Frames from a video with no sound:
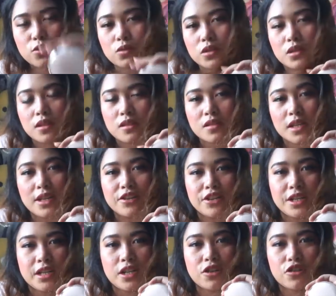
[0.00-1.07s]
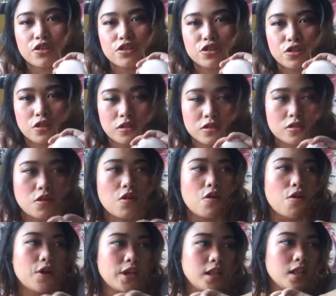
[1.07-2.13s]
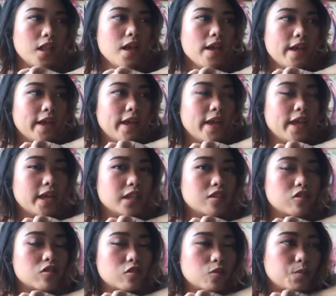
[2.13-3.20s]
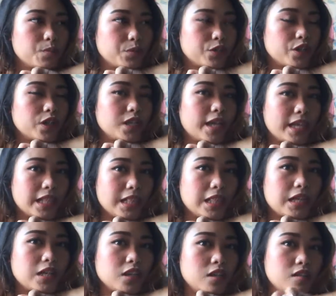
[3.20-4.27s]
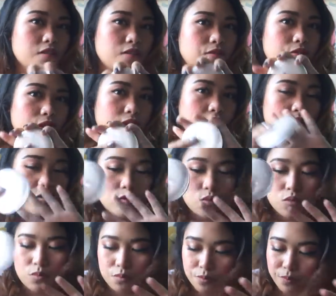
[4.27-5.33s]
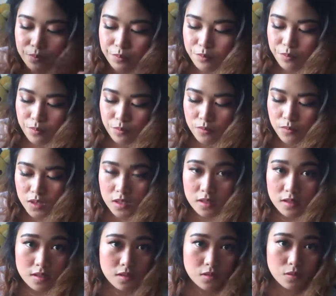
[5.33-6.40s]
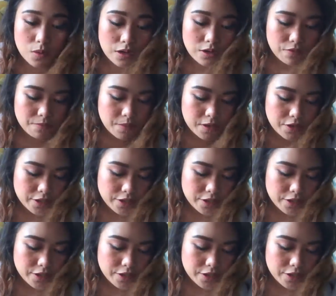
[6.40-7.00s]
good. This can really controls oil and super light lang niya sa face. So this is one of my